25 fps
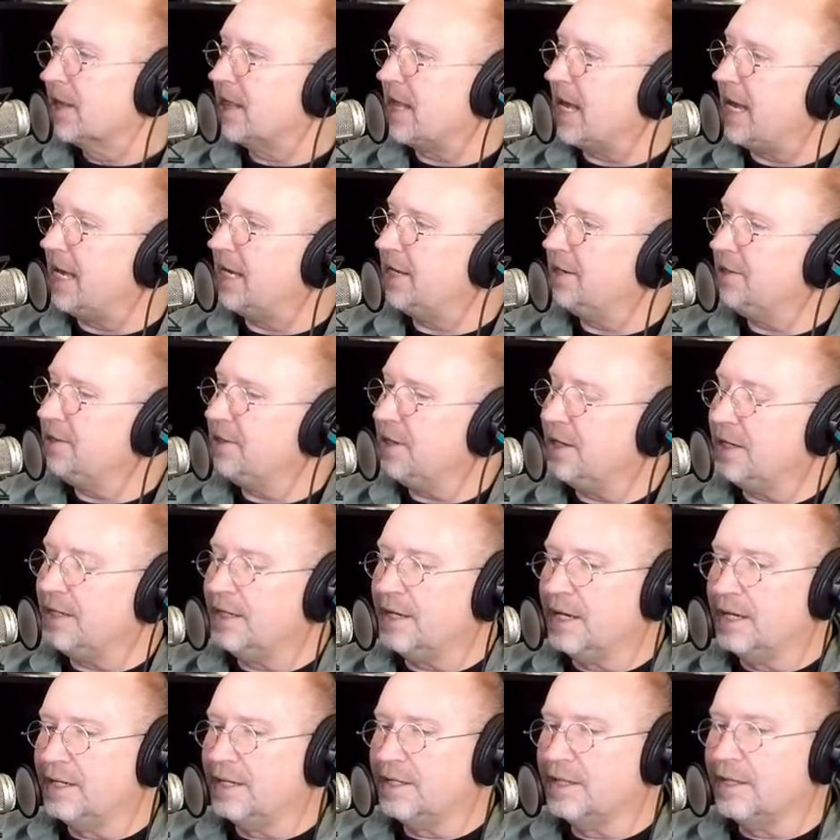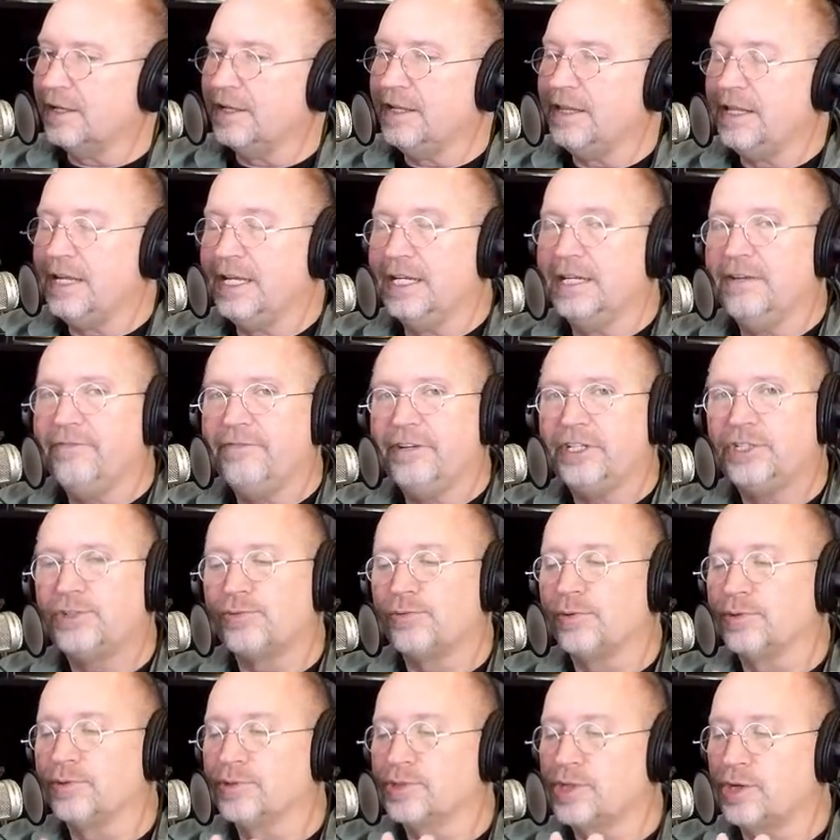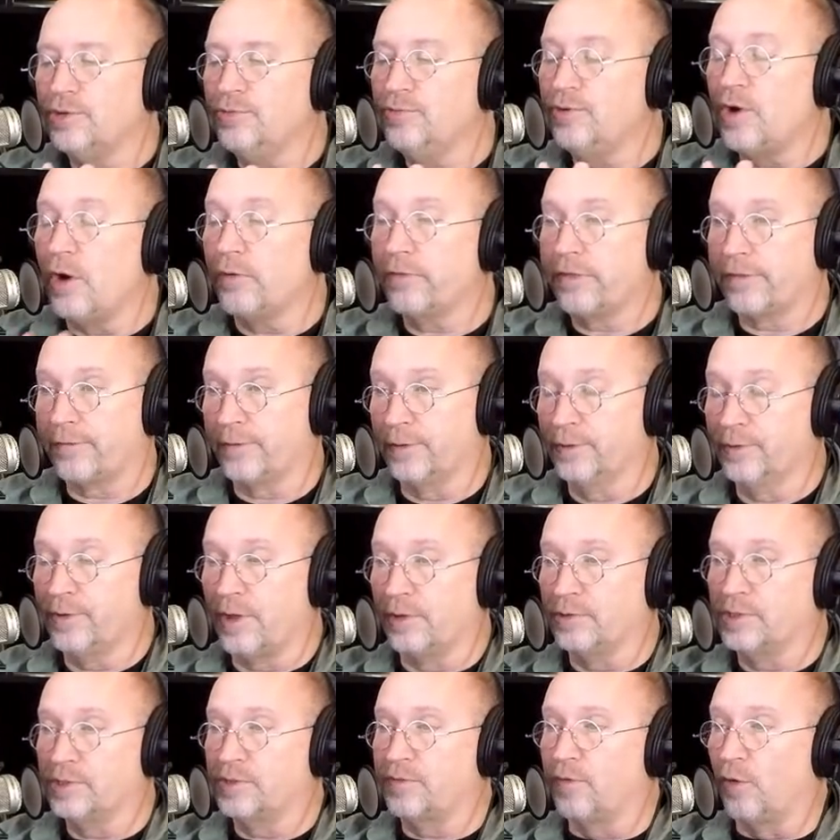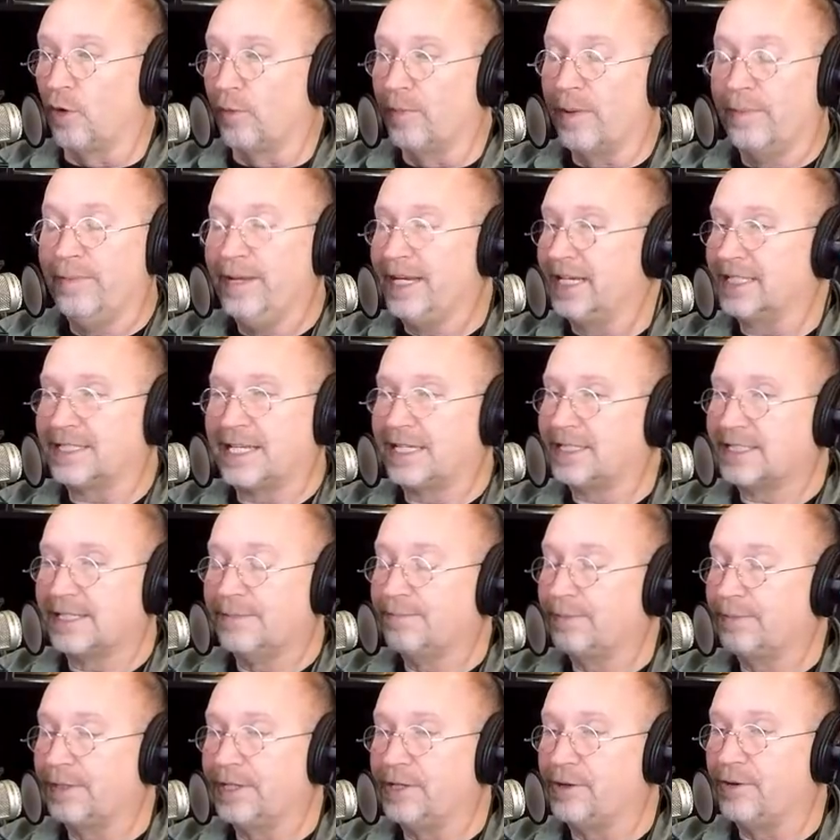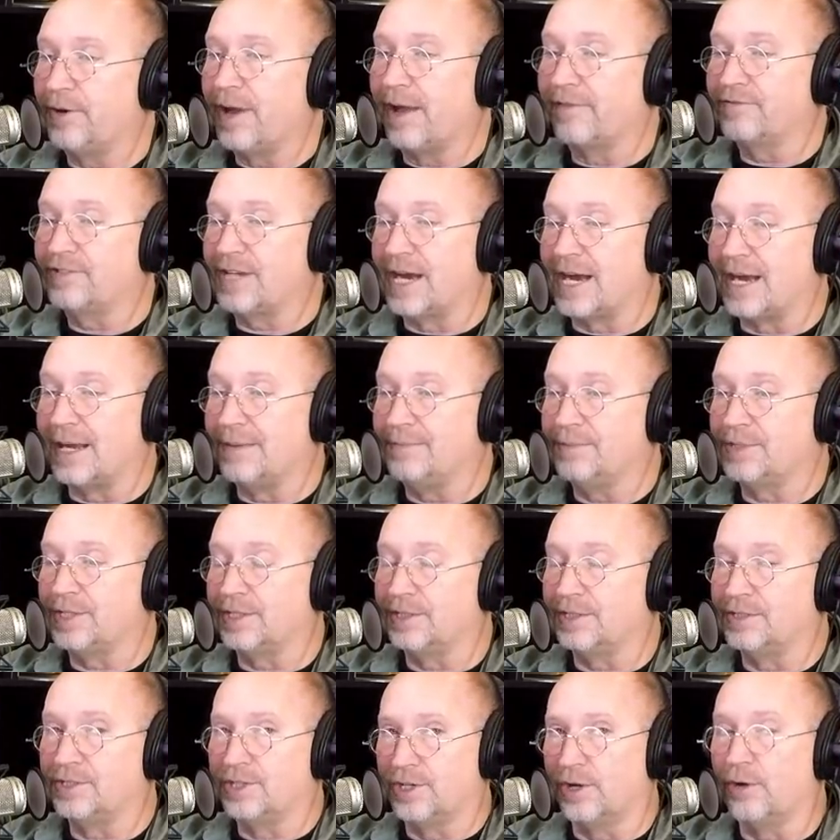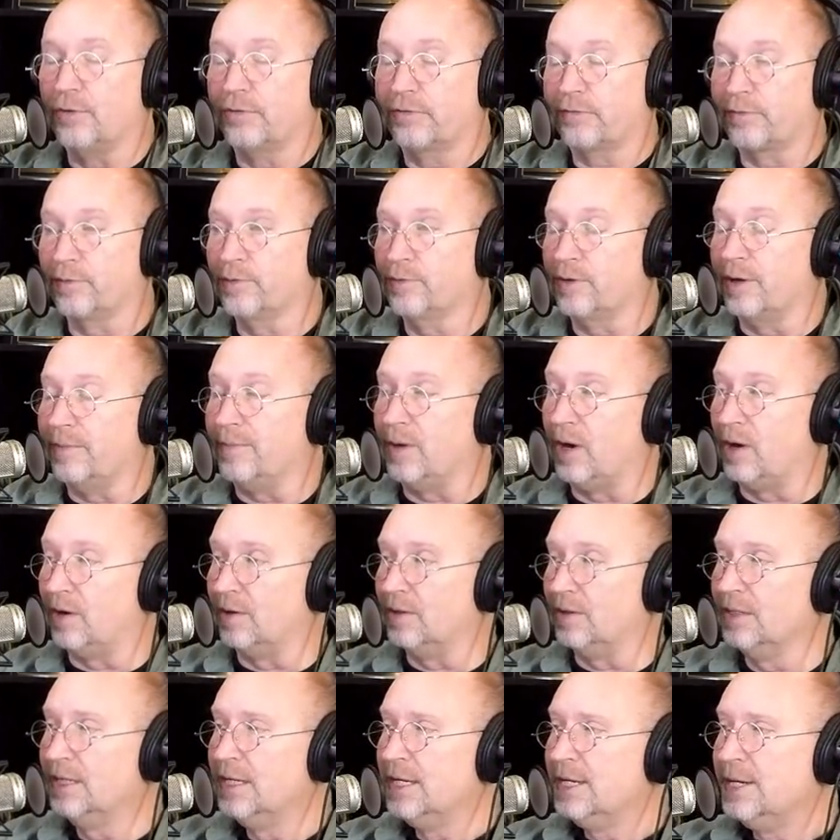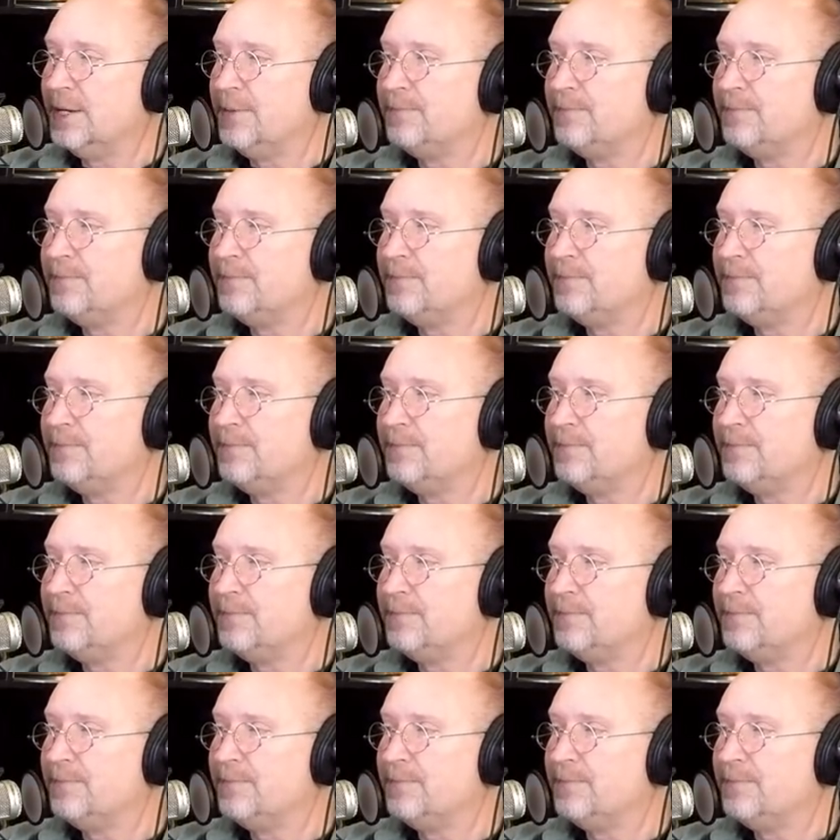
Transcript: than uh, the the individuals who go through those for me because I simply don't have time to to go through them all.